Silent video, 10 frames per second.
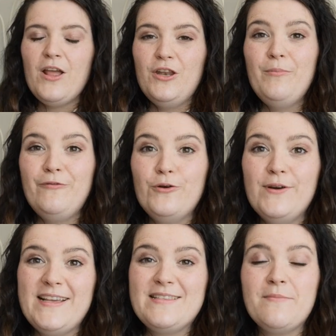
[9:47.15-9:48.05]
Number
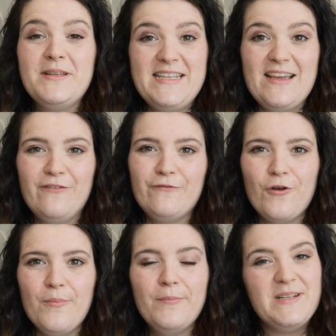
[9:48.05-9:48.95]
four is Medea
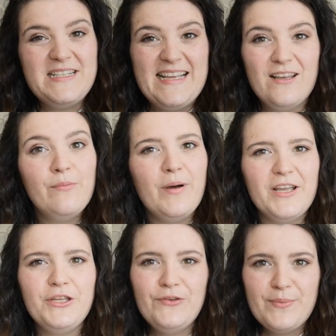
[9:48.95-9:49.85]
from Medea
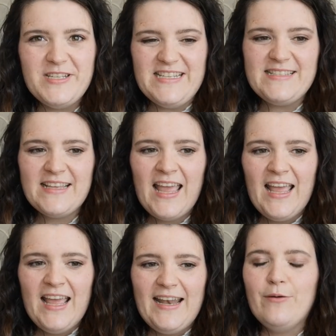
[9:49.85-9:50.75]
by Euripides.
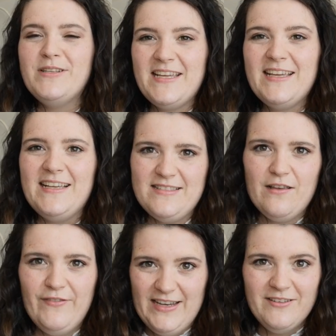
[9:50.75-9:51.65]
Now, Medea is
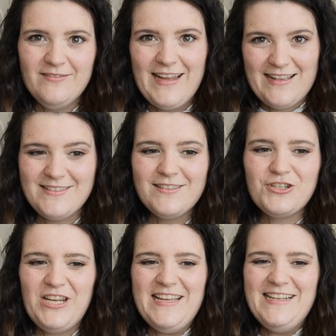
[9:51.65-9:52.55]
a villain. Yes,
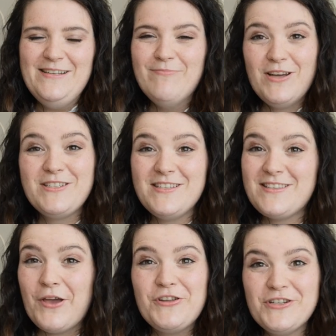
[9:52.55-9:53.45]
she murders
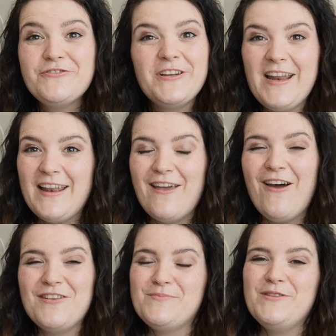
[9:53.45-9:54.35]
her children and
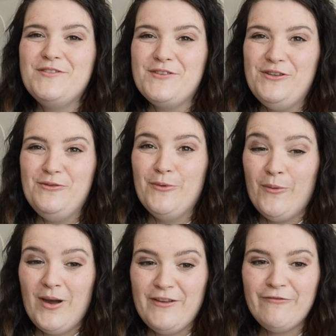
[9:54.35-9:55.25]
her husband's new
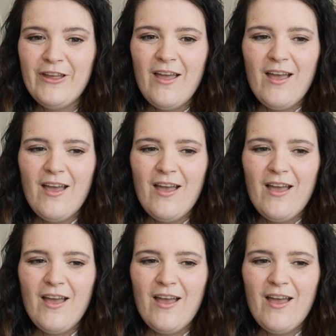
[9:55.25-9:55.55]
wife.